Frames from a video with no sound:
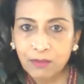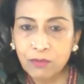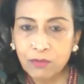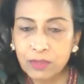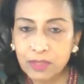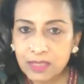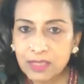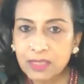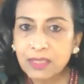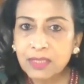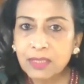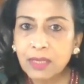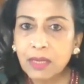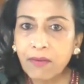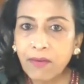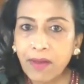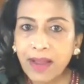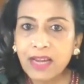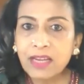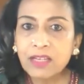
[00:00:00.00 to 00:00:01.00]
So this is
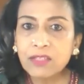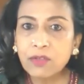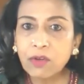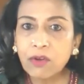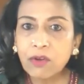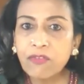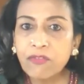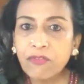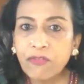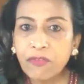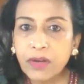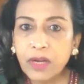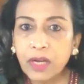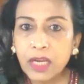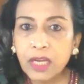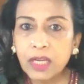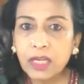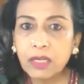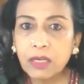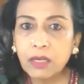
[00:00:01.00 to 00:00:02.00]
a rise of right. uh,
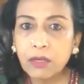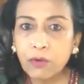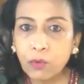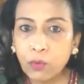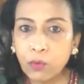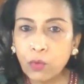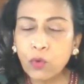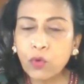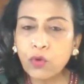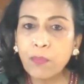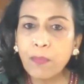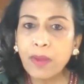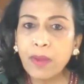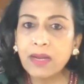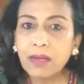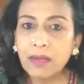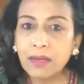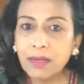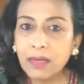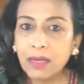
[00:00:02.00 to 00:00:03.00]
in uh,
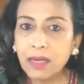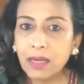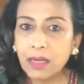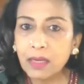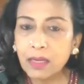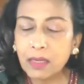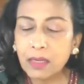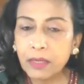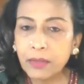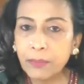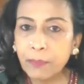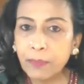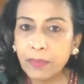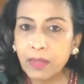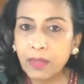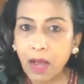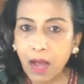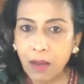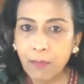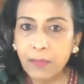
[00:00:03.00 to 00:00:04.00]
recruitment in
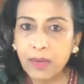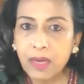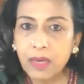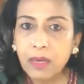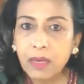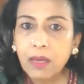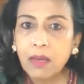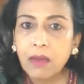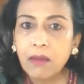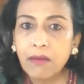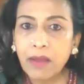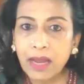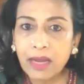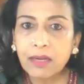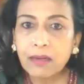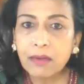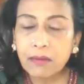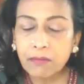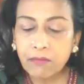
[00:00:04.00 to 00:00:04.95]
the uh, army uh,